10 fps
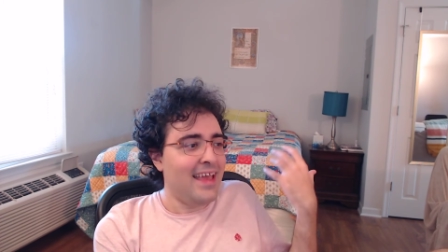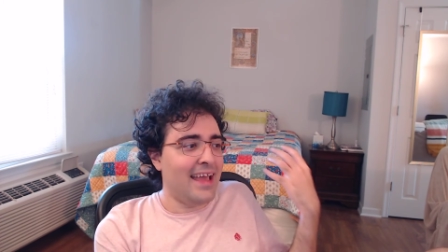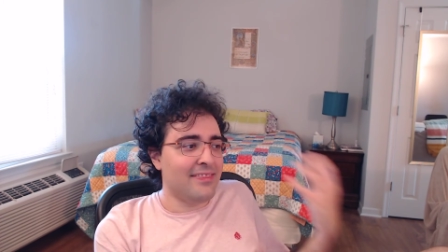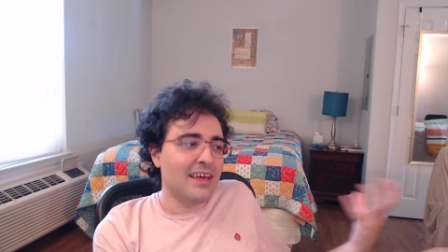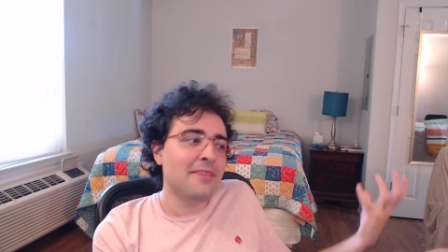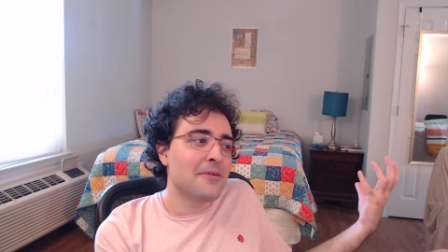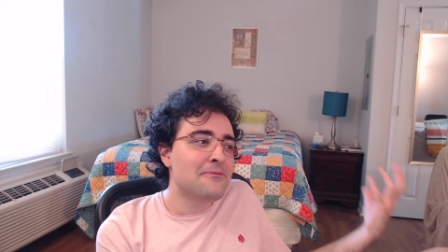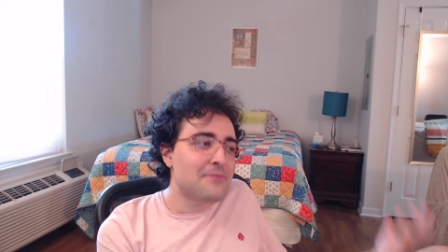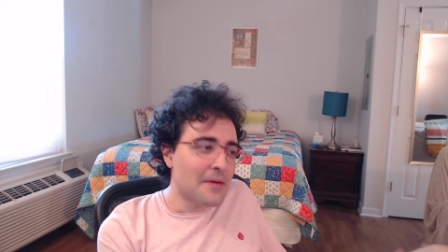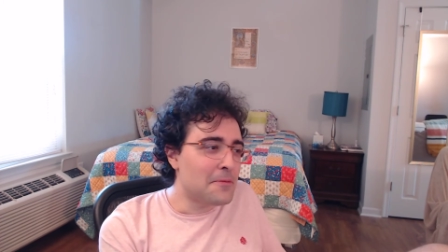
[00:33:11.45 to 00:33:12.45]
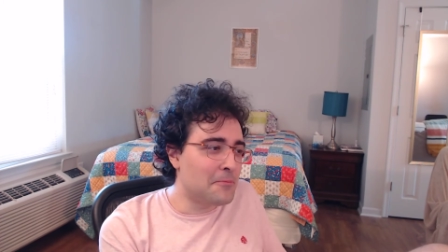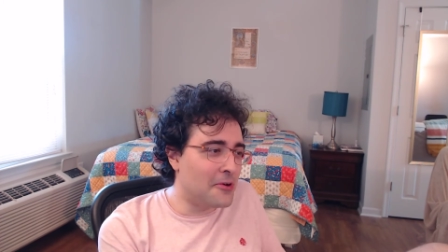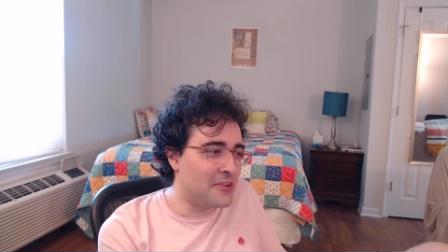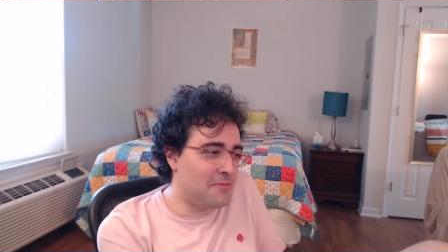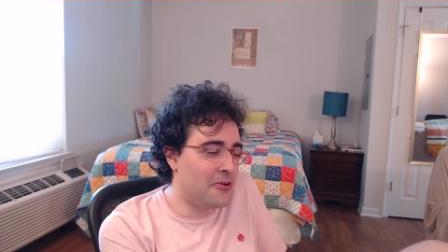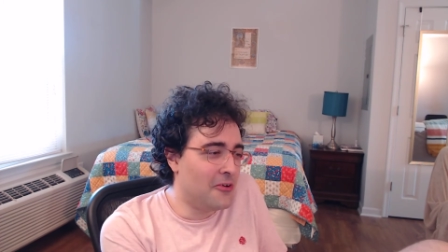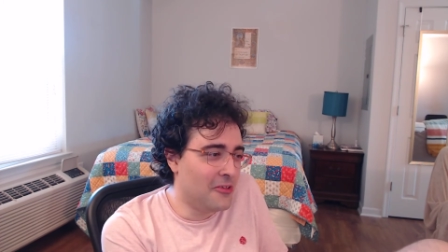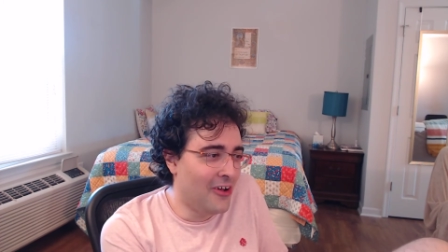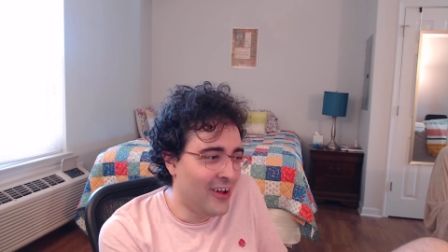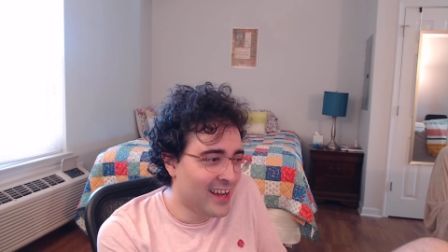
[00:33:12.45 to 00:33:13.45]
And then the fifth book's
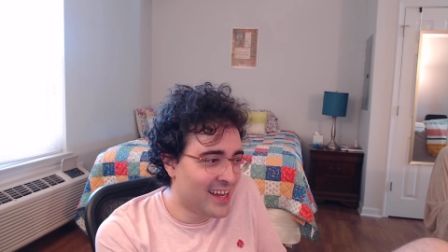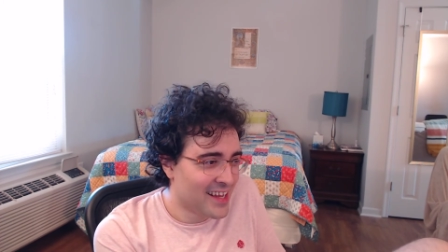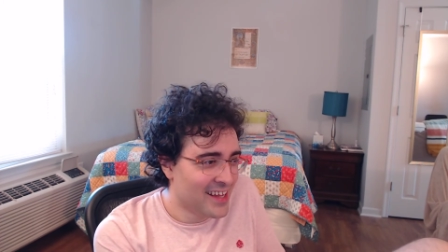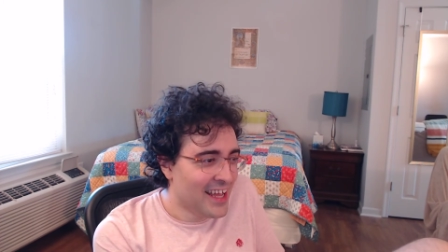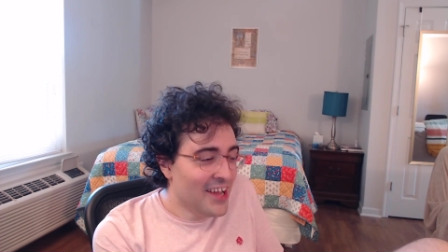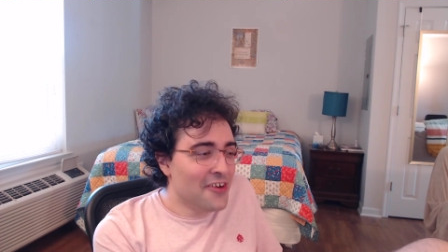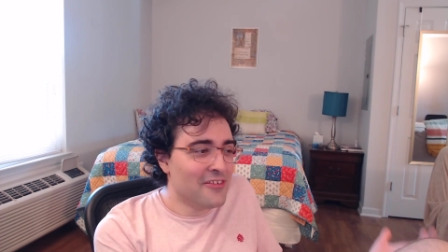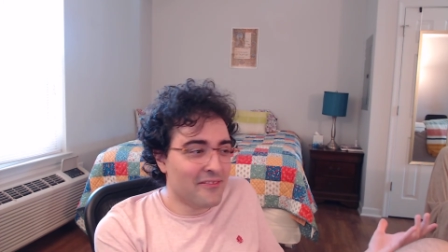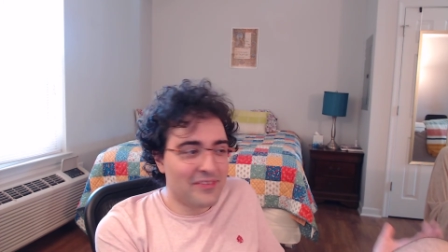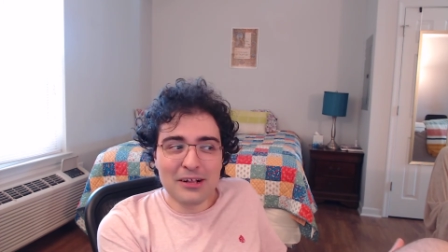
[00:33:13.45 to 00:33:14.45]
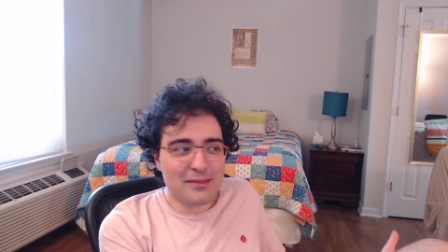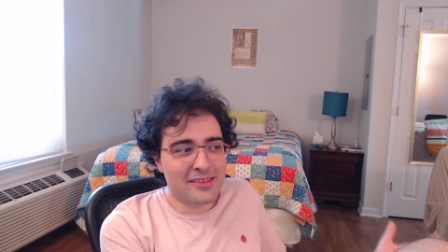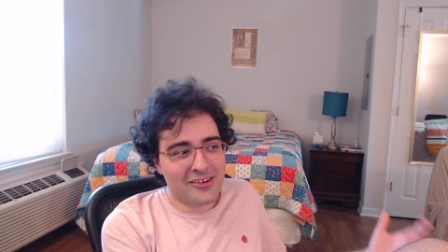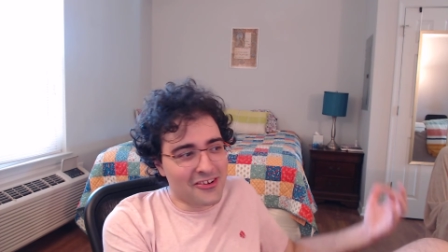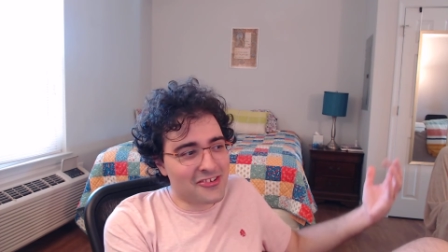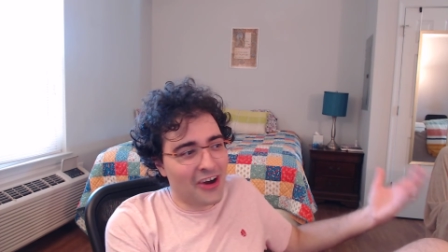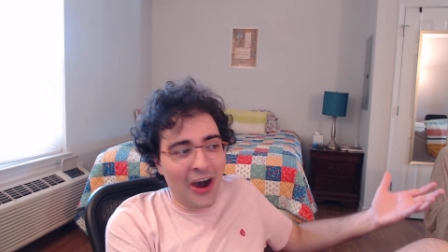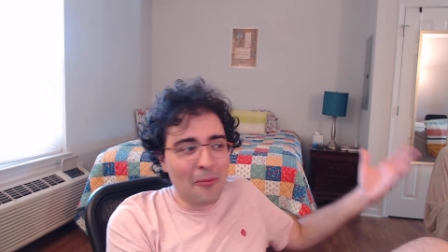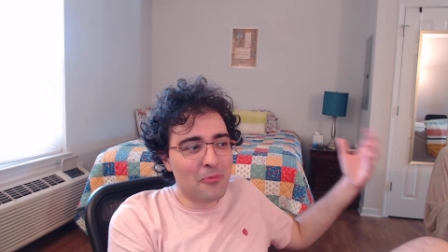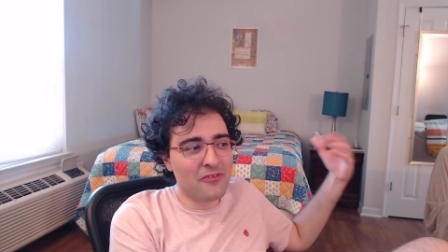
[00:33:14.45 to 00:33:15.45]
prologue reveals that on
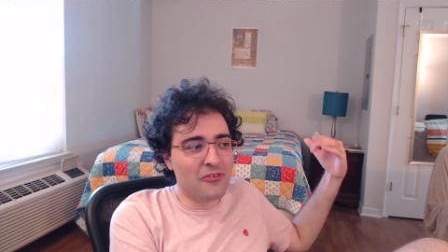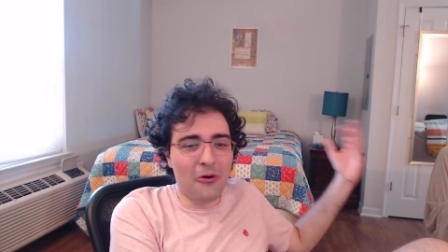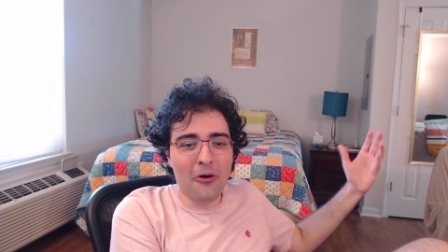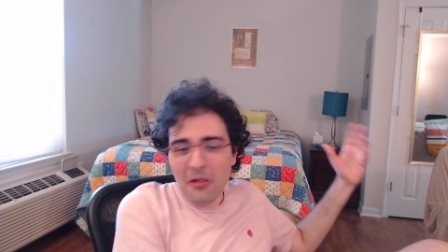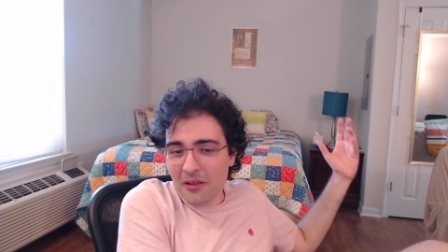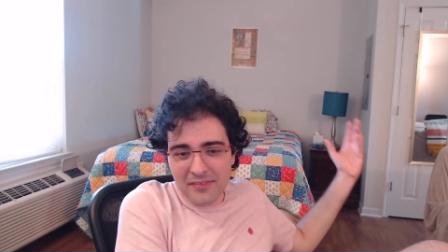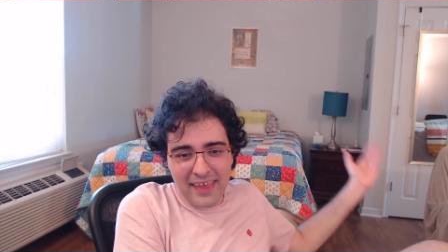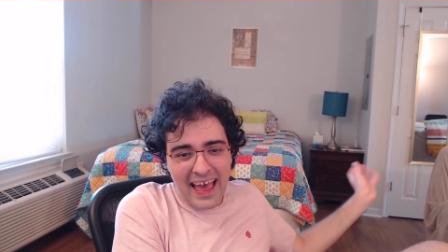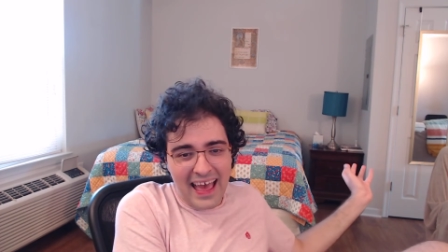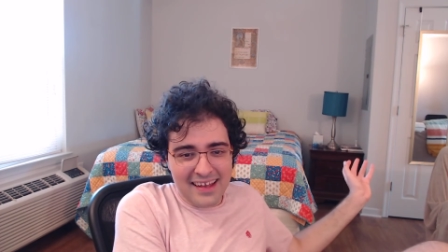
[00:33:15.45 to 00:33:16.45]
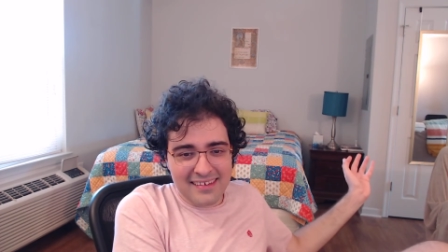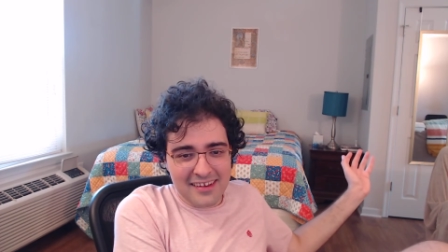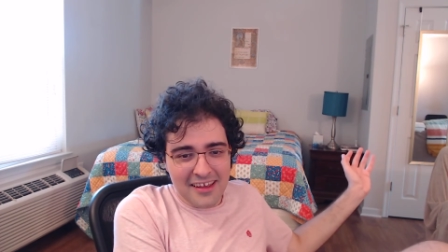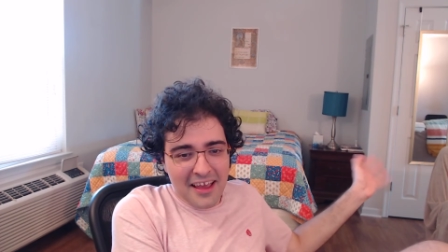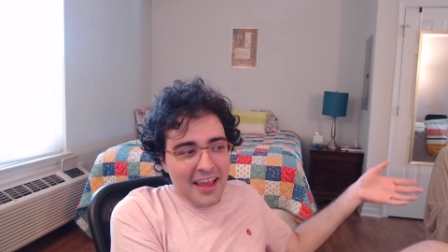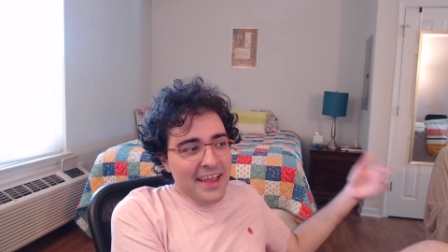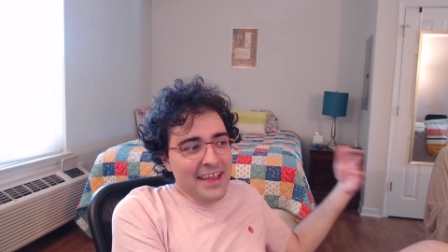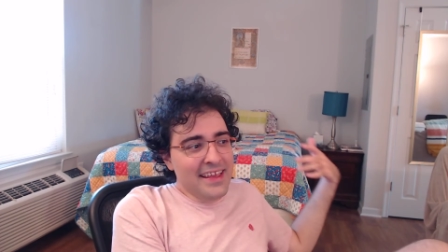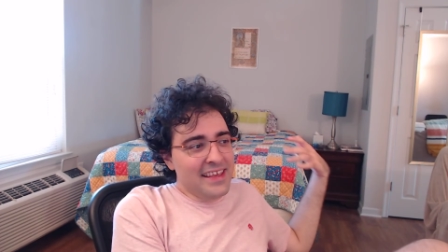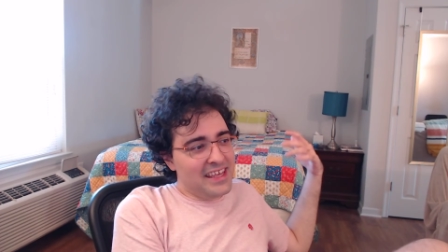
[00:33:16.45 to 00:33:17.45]
top of all of that,
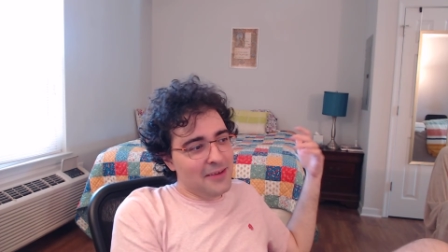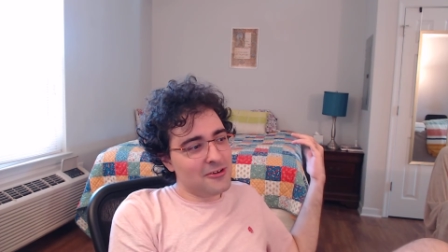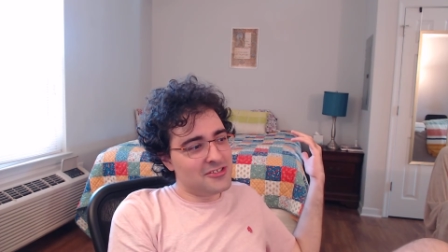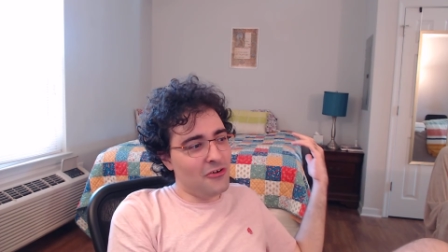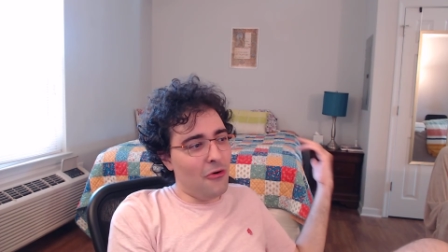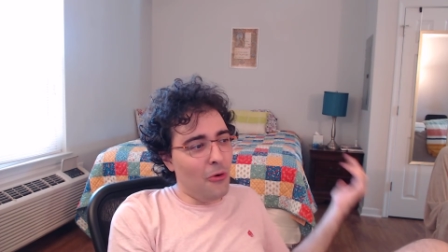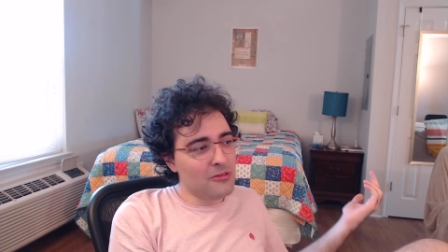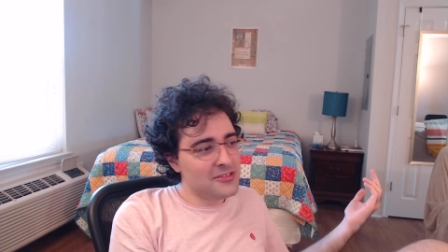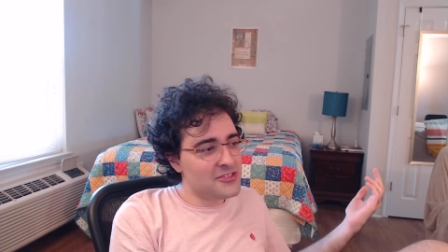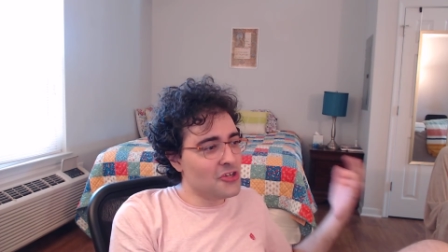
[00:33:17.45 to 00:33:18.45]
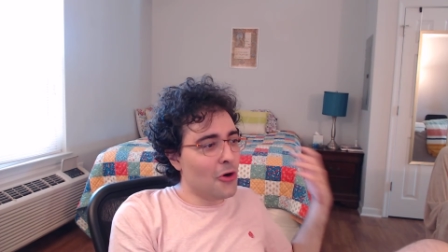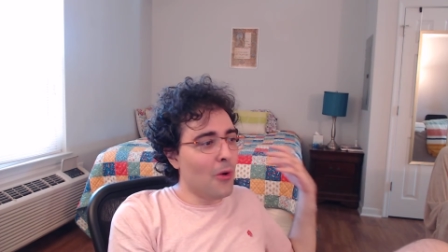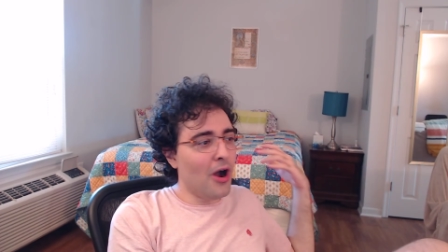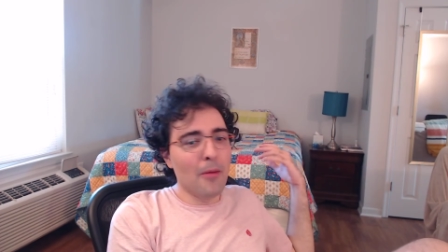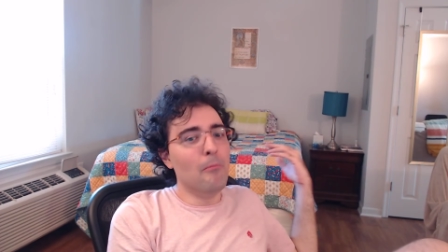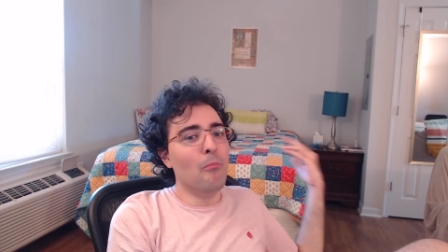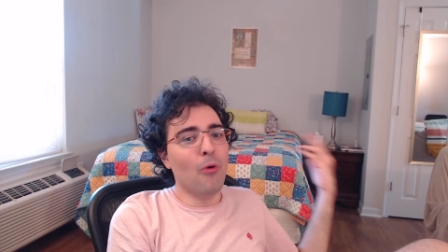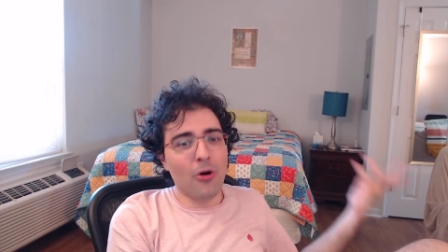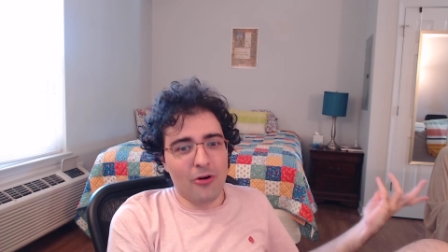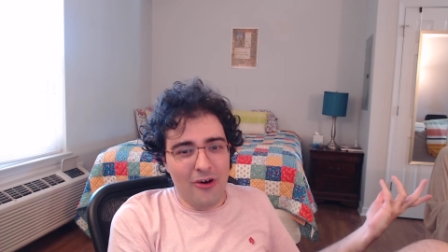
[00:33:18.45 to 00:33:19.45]
he was also a
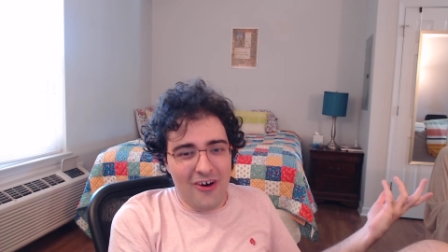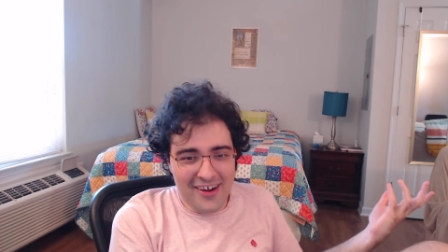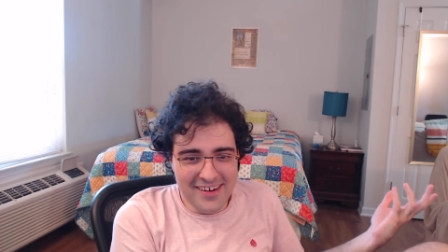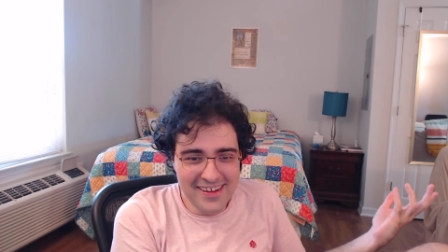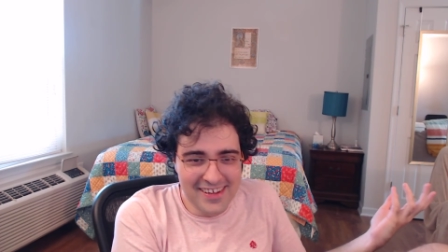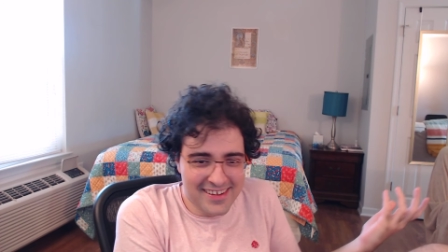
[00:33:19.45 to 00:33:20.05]
moron.